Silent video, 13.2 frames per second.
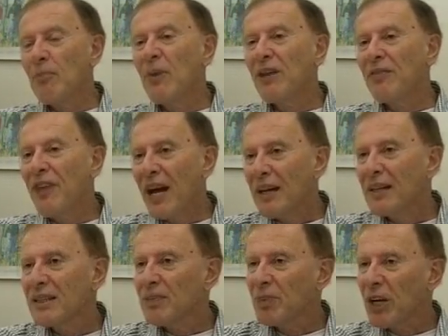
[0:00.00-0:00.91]
But that
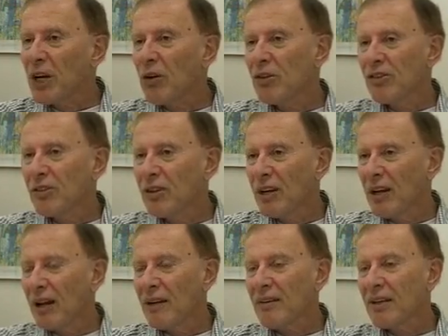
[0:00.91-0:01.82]
is because
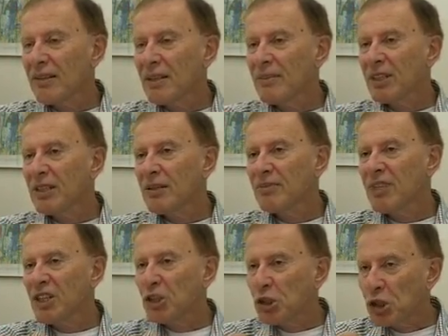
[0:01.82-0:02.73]
anti-Semitism
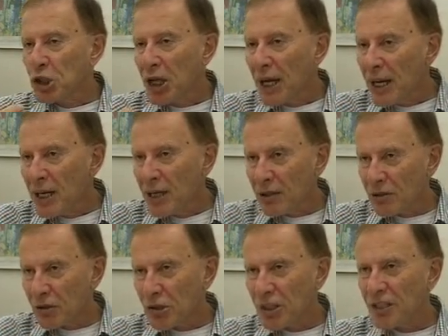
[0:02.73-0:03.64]
has
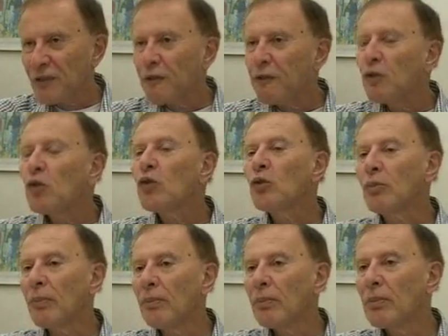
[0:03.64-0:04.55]
changed its
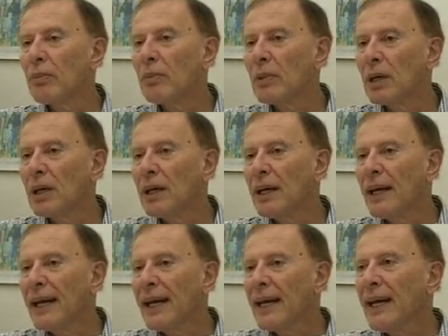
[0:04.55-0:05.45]
form.
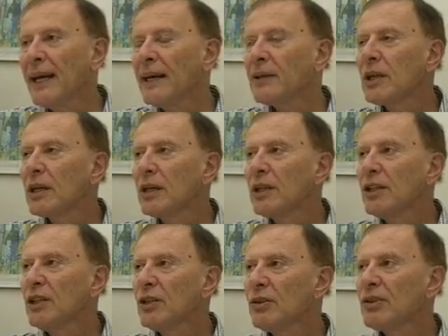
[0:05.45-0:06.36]
It
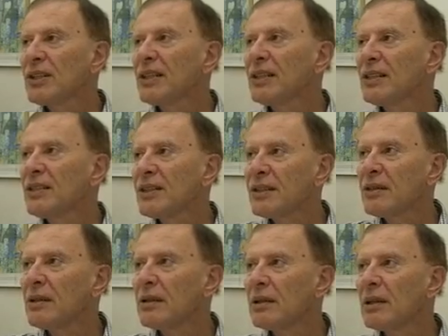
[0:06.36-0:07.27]
uses
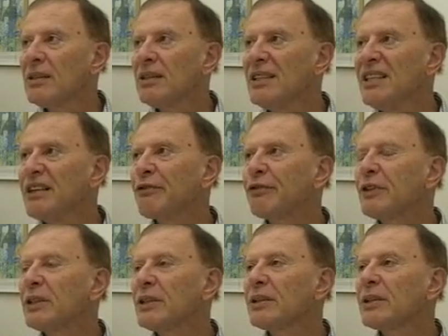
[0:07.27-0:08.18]
a
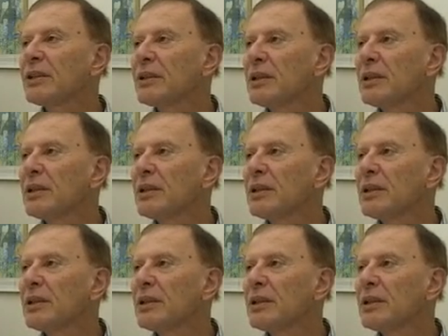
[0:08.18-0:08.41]
different